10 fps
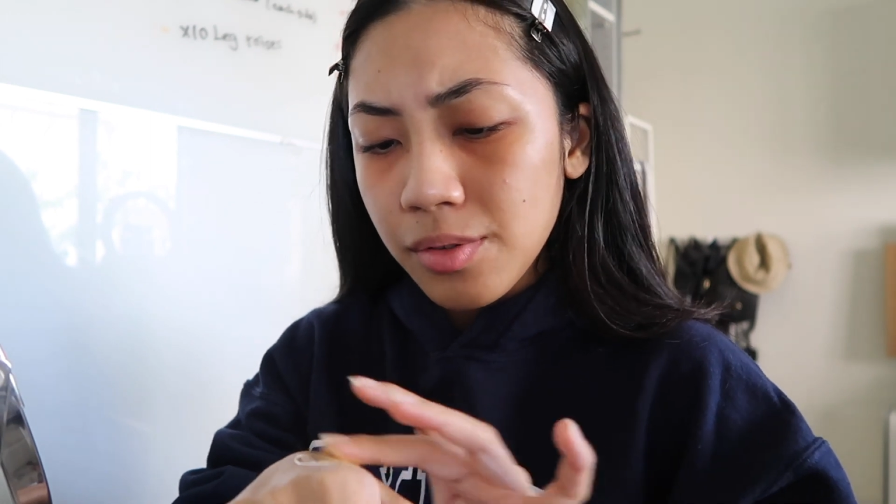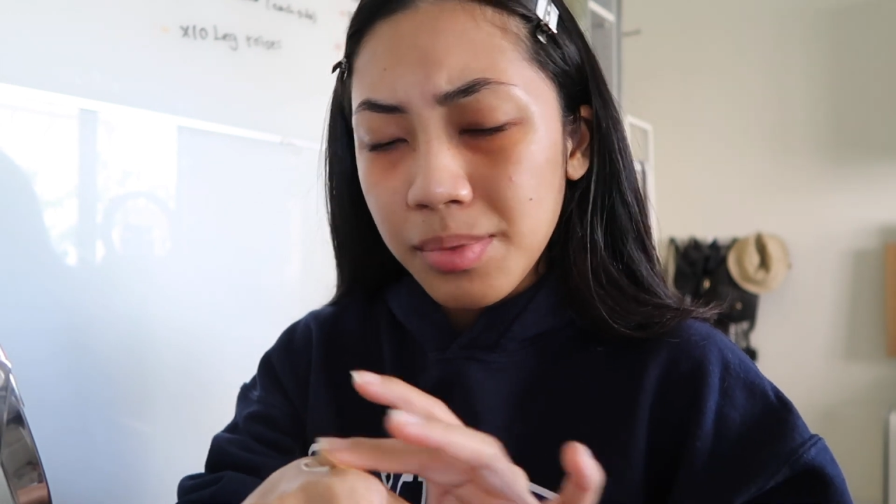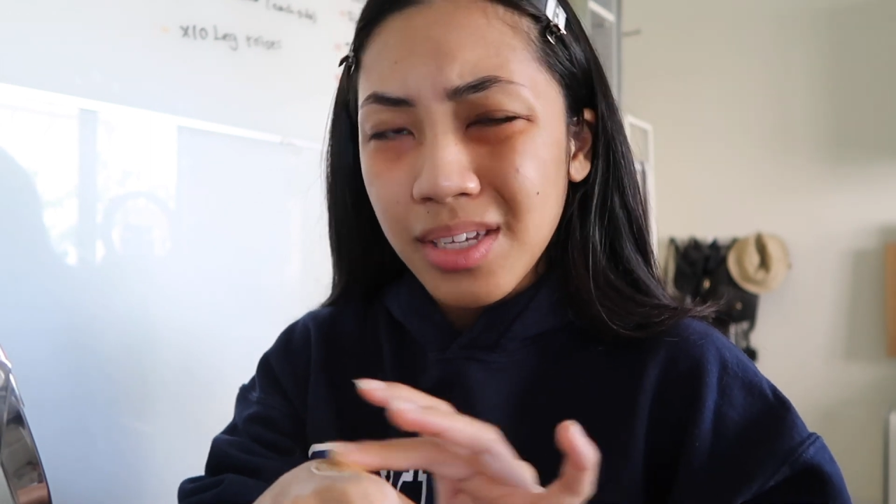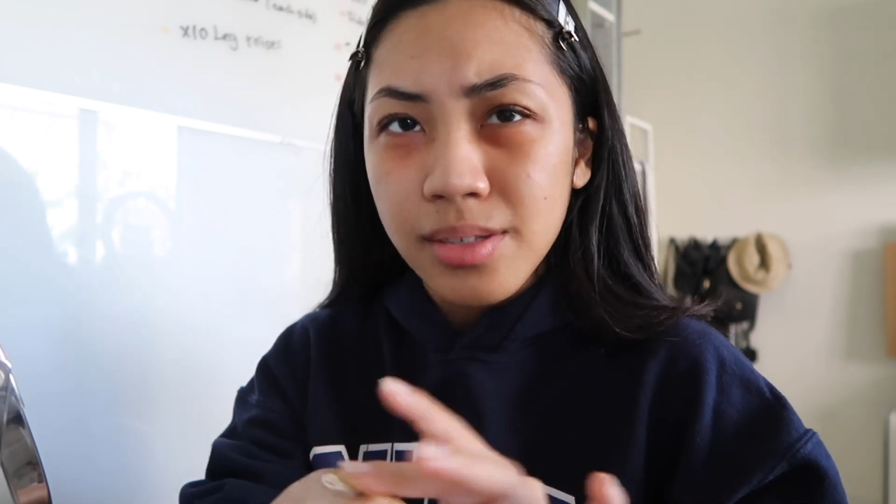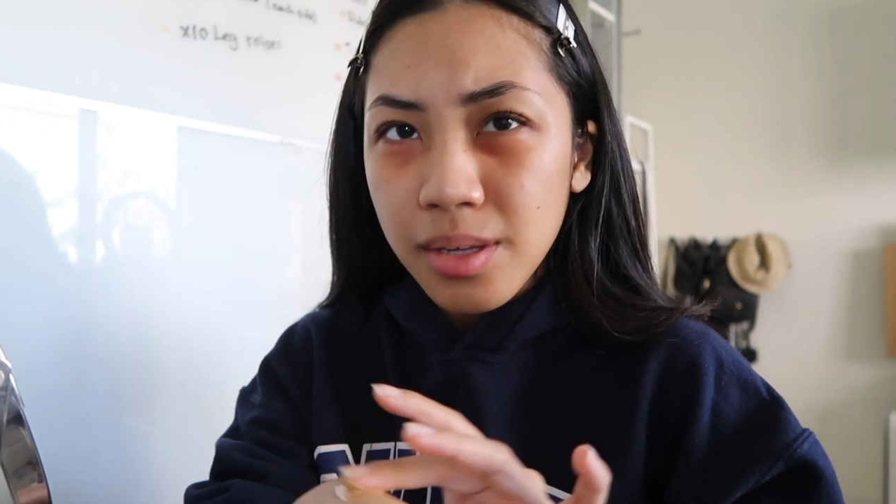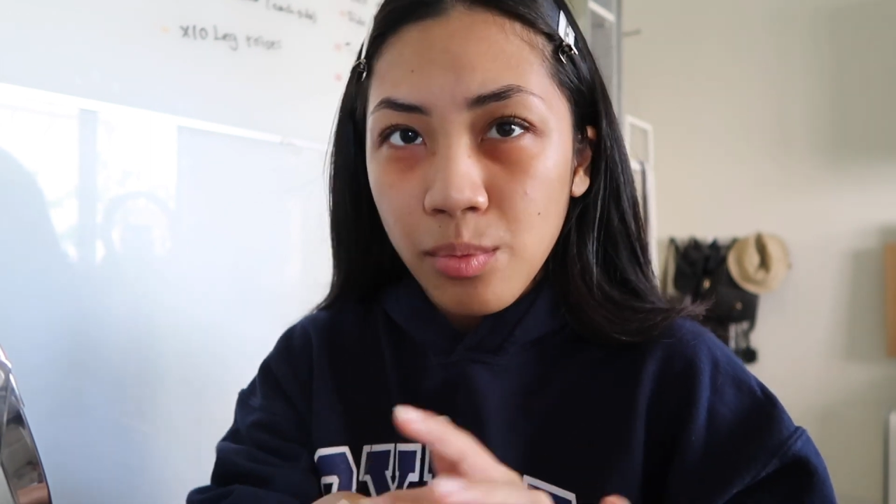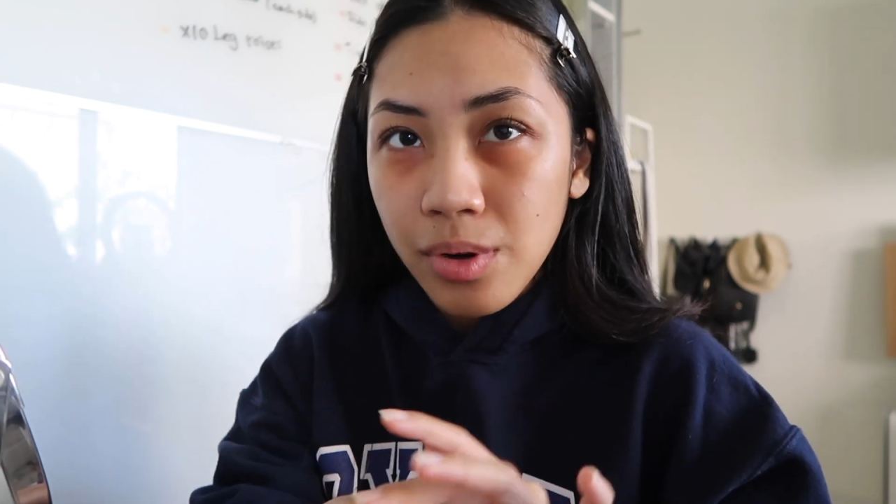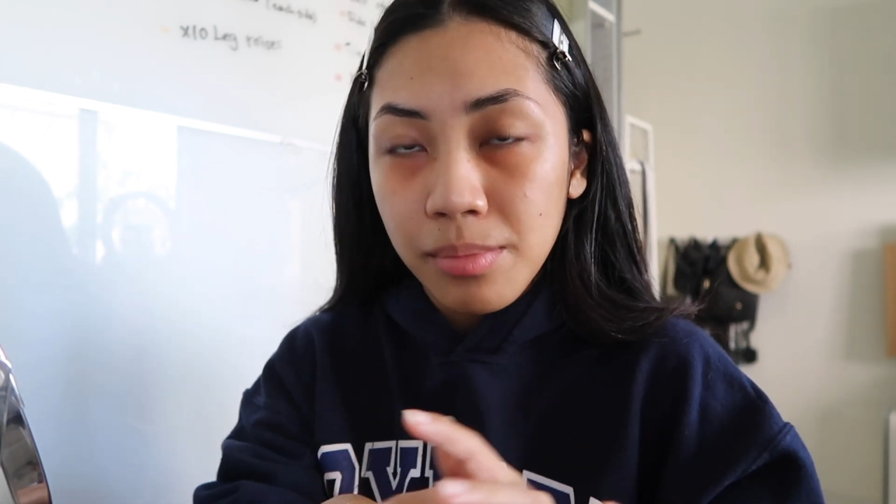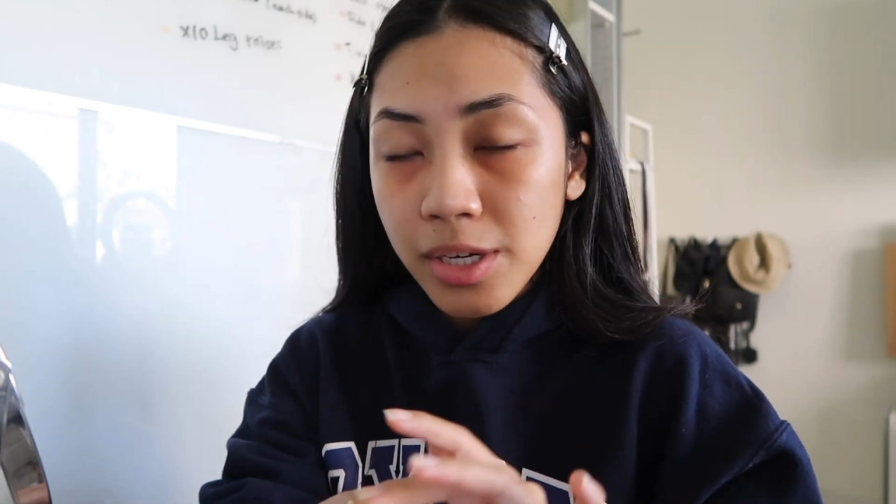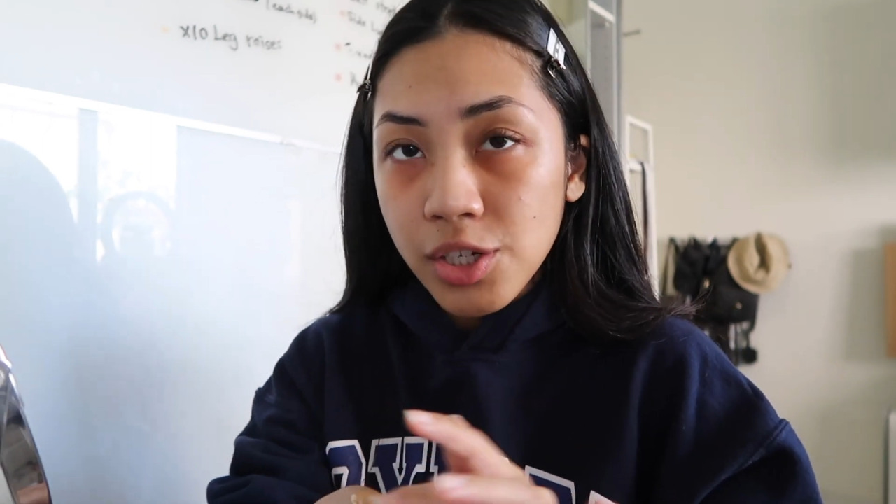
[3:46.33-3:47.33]
to be
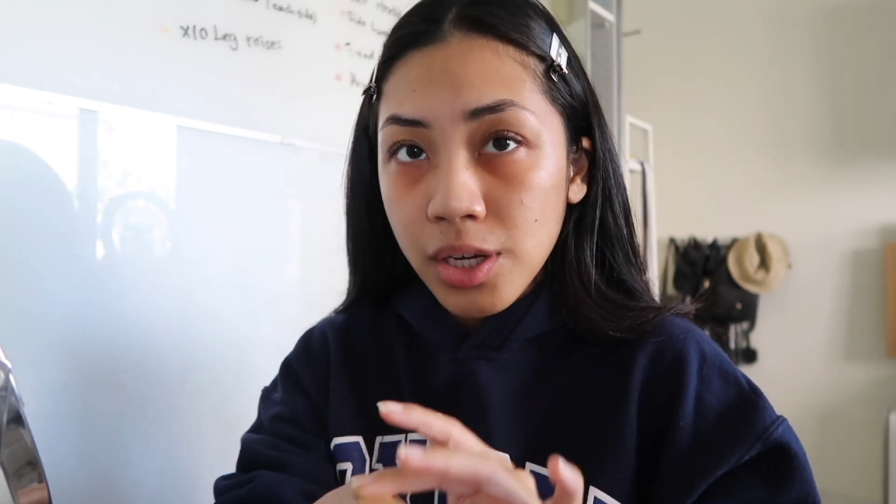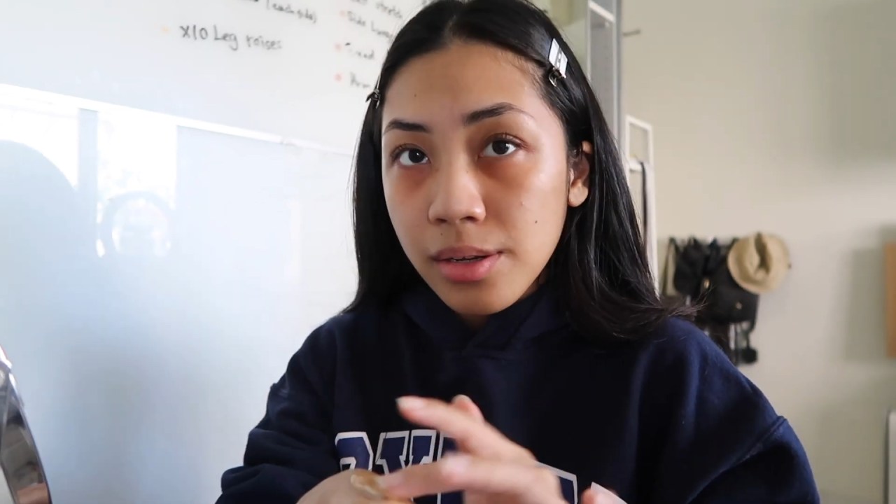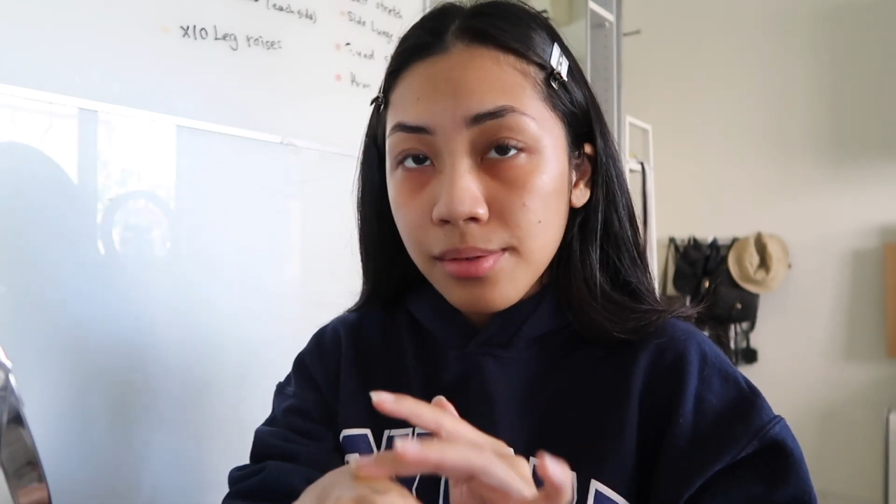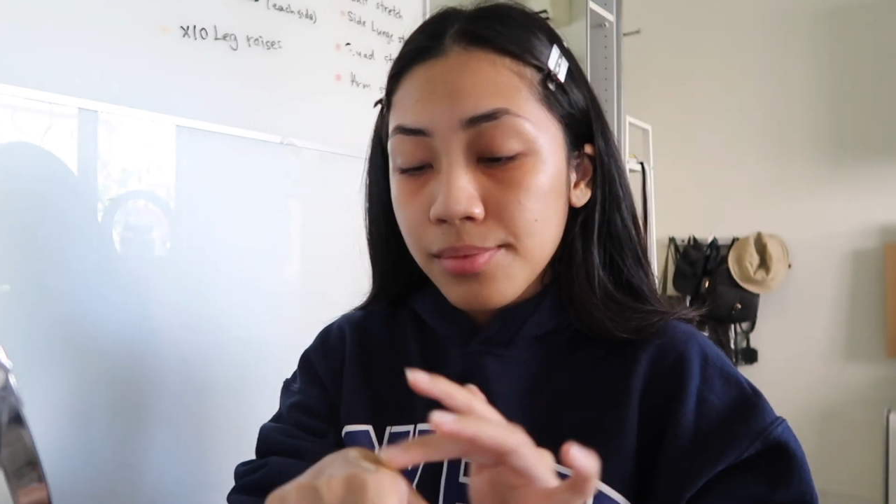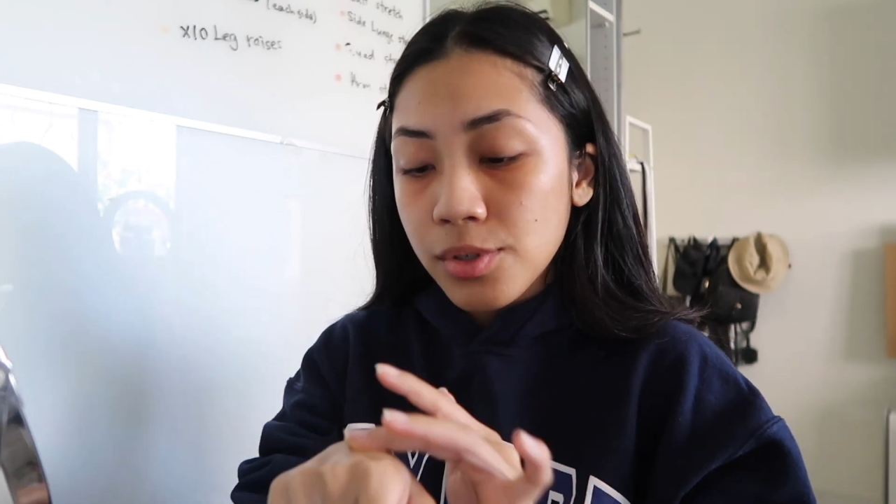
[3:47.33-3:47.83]
somewhat my shade,